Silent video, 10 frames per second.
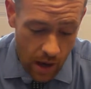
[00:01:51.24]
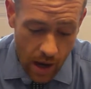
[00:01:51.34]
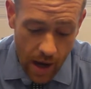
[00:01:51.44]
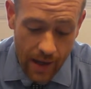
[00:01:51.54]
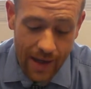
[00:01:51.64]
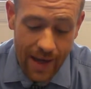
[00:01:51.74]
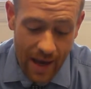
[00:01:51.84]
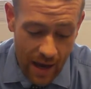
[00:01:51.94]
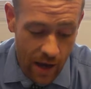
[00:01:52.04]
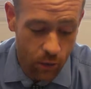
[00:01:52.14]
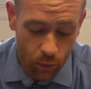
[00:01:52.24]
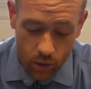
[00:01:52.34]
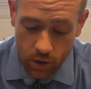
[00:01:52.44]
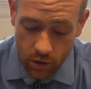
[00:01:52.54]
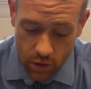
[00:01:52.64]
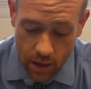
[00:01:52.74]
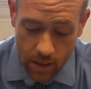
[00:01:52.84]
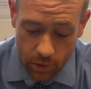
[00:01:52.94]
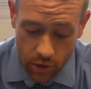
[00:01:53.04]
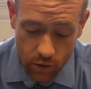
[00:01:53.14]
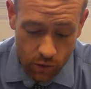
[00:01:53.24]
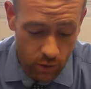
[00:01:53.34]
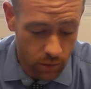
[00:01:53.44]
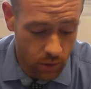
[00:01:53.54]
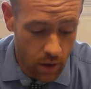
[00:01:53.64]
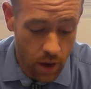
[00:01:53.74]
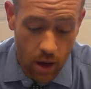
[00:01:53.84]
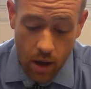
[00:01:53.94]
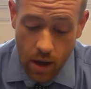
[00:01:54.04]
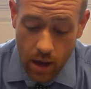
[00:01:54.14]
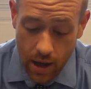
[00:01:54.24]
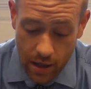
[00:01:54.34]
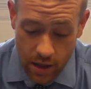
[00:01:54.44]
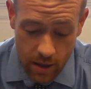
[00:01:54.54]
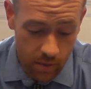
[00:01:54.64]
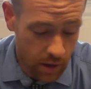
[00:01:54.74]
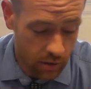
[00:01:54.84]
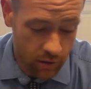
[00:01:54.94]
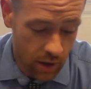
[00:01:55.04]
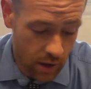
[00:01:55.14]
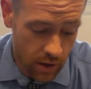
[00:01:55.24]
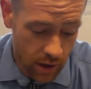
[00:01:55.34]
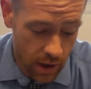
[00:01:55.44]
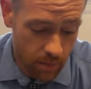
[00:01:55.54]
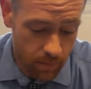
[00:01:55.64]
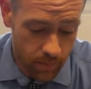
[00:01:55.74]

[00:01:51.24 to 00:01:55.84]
I can't work the jobs I used to, and I keep getting stuck in the gap.